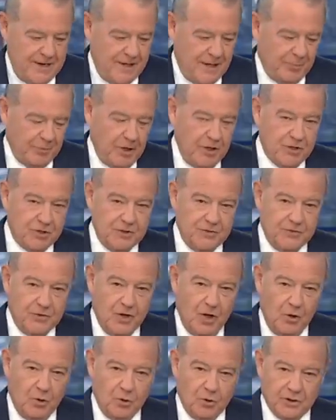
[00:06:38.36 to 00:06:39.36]
The price of
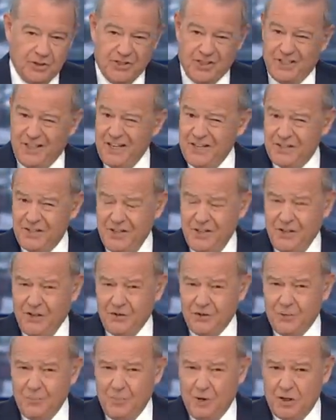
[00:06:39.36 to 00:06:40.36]
gold, is it eighteen
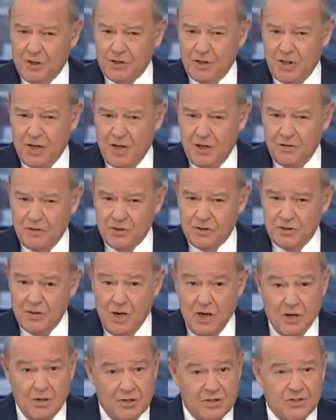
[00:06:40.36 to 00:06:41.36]
hundred bucks an ounce?
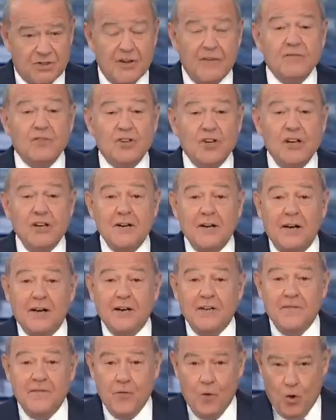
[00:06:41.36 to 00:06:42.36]
No, it's seventeen
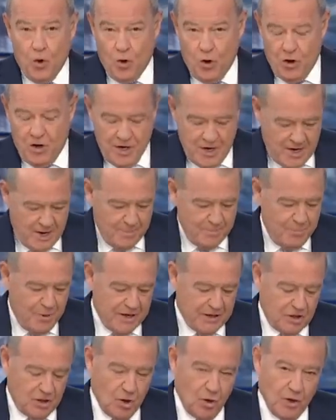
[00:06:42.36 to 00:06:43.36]
ninety-four.
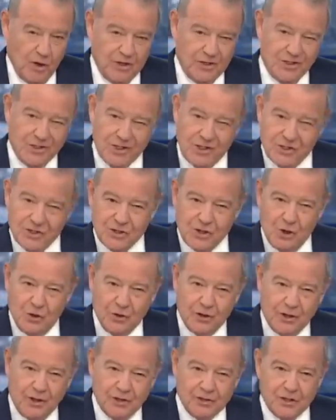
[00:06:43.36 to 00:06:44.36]
Bitcoin just
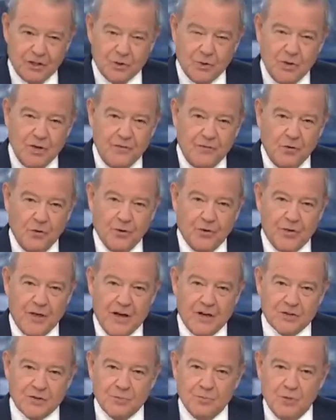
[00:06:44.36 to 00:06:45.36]
holding on to twenty-four
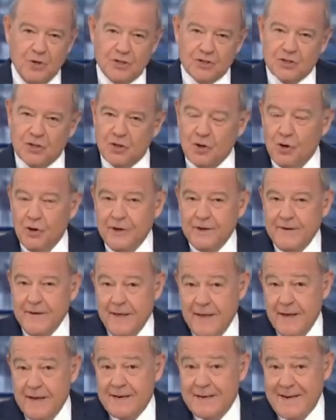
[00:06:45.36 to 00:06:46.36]
thousand bucks a coin.
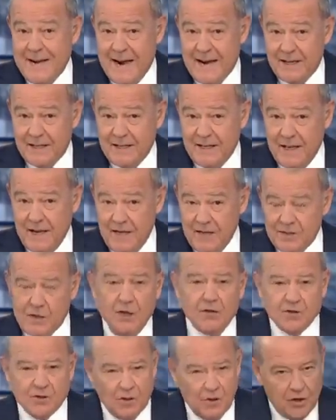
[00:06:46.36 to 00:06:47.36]
Nat gas,
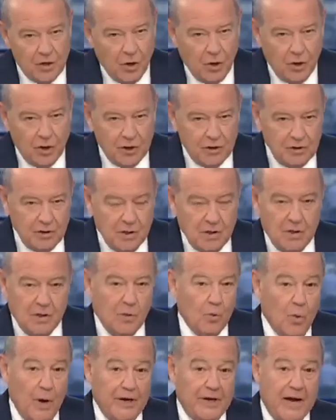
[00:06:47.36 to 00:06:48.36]
oh sorry, oil
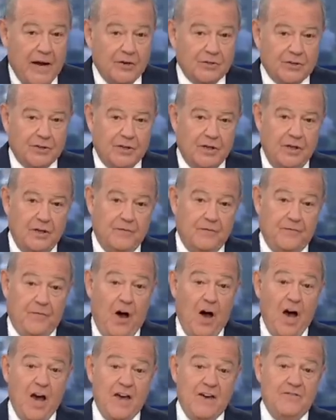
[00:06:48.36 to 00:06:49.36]
way down today,
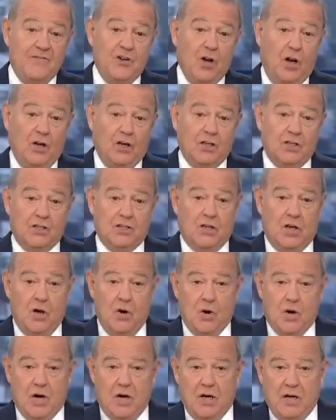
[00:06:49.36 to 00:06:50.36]
five dollars wow.
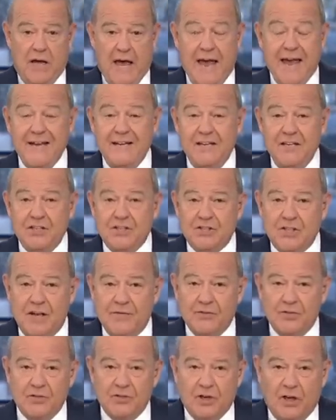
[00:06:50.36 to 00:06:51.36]
lower, that's
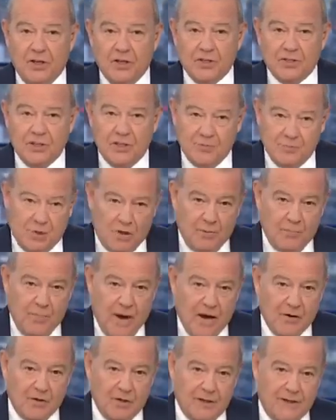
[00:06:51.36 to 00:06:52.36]
eighty-seven dollars demand. Per
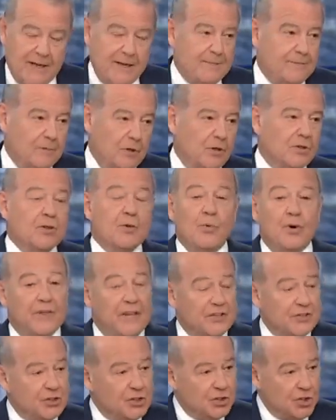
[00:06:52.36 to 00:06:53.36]
barrel. Yeah, look, well
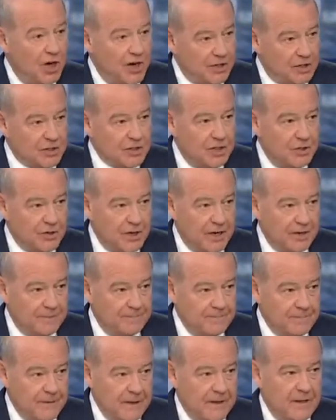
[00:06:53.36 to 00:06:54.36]
that's the China slowdown.
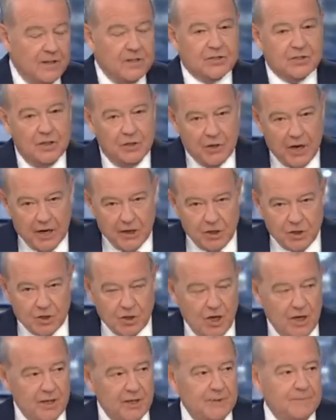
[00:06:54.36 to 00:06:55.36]
Mm-hmm. Slowdown in
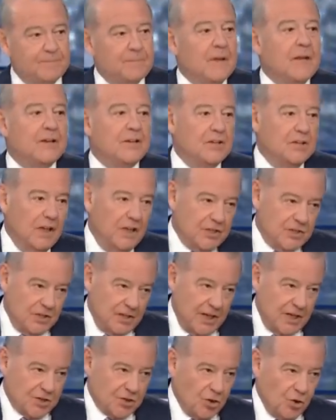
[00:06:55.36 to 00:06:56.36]
China, less,
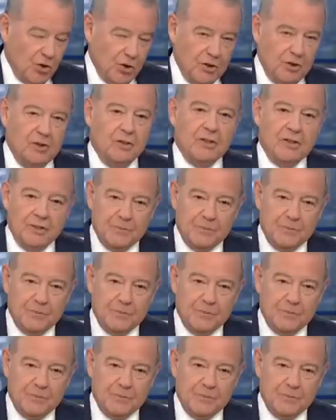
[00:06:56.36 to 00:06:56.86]
less oil,